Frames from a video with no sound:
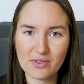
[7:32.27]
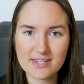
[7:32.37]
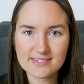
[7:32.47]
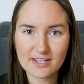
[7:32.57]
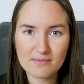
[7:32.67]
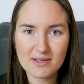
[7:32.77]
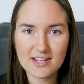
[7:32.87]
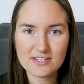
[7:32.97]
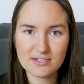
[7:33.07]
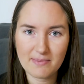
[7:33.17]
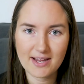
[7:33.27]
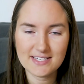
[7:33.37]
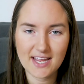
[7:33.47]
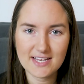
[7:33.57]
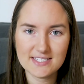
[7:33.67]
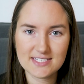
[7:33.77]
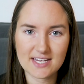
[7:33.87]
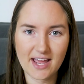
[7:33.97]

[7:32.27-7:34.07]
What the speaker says: that it's gonna be to my taste.